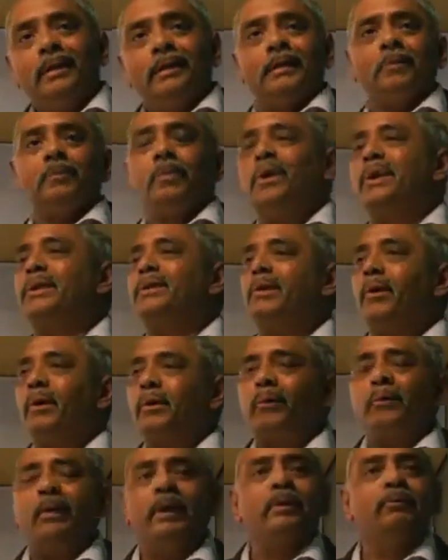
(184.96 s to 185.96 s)
the book is not
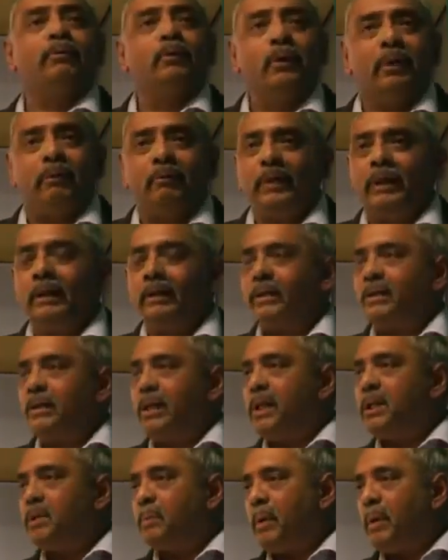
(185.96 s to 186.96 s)
only for defeated
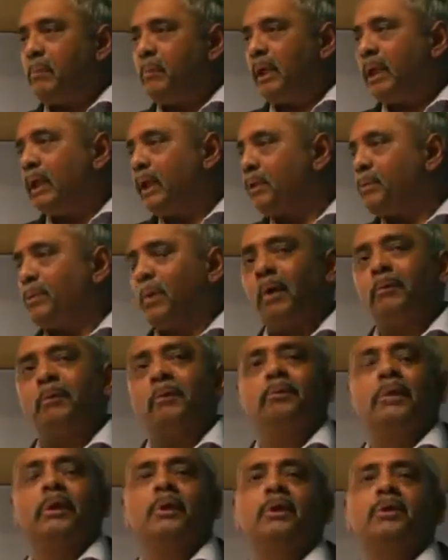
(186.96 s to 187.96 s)
salespeople, it is
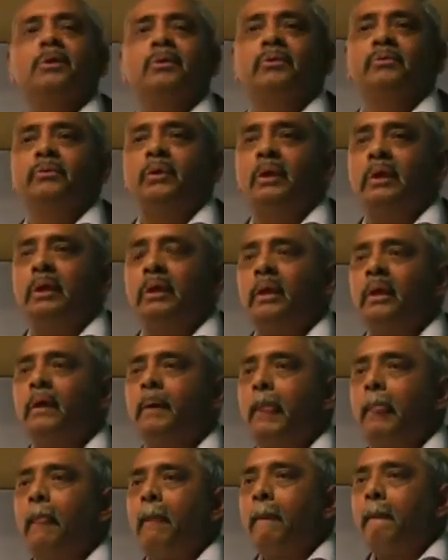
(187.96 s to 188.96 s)
probably also for
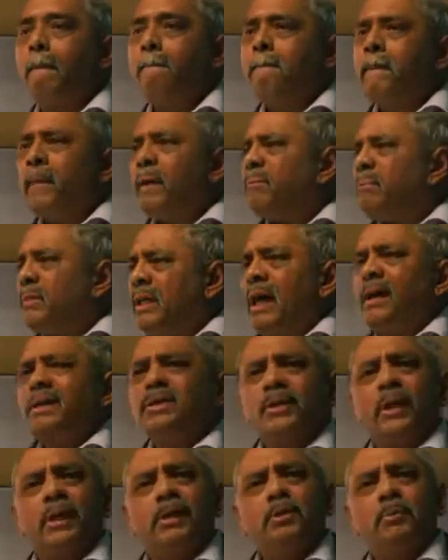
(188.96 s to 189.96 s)
young
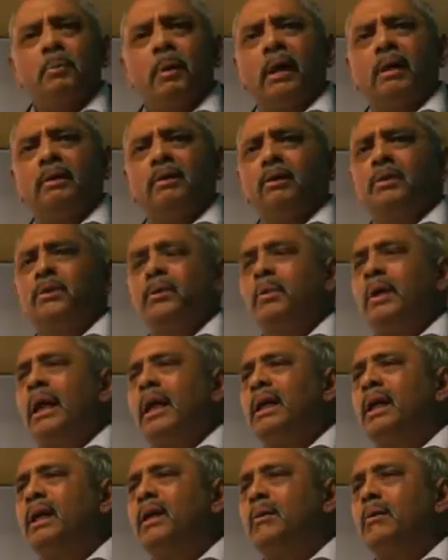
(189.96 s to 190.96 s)
sales managers who
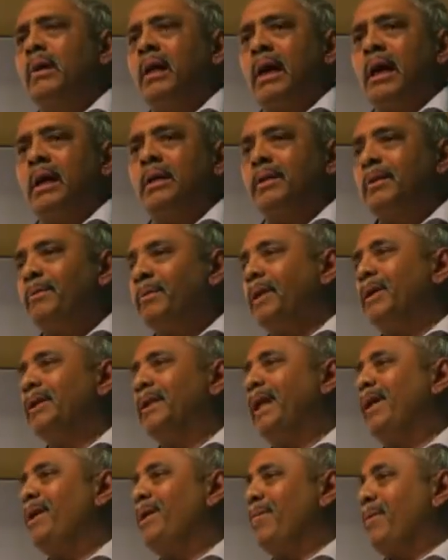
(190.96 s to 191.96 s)
get into a rut, because
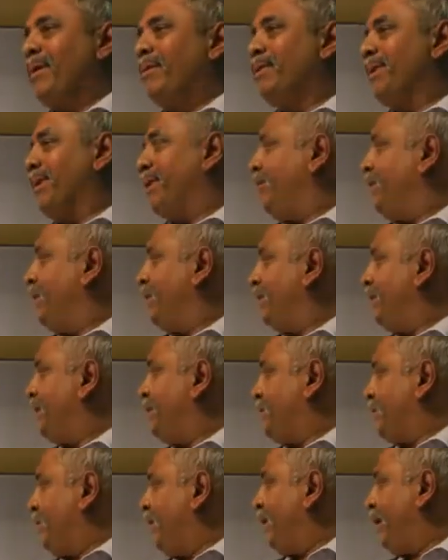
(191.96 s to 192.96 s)
they got promoted because they
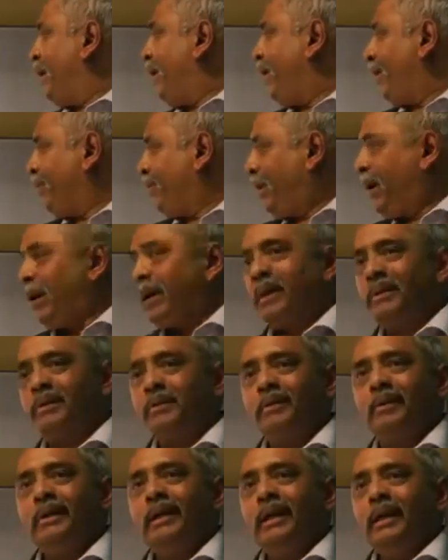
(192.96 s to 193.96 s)
sold a lot of
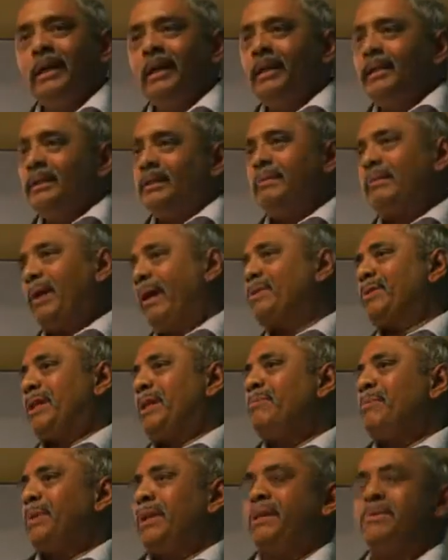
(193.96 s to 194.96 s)
products. Sometimes
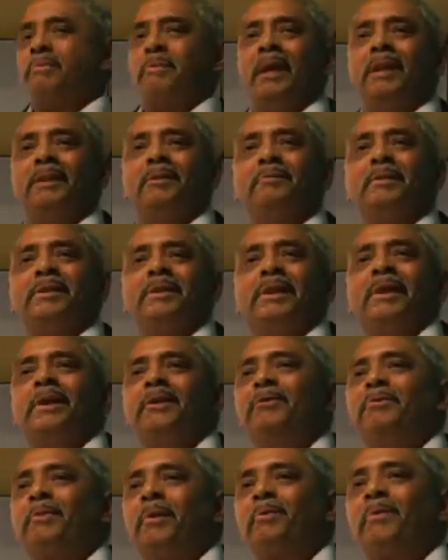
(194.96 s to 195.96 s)
companies make the mistake
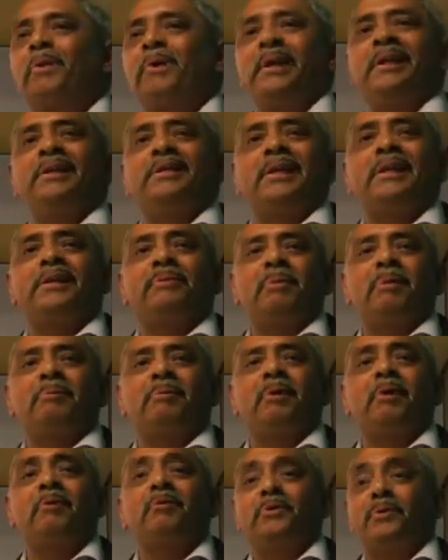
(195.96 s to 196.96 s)
of promoting
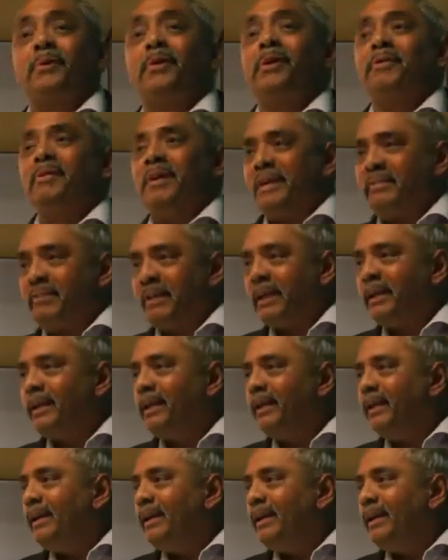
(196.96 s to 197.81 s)
salespeople who have sold very well.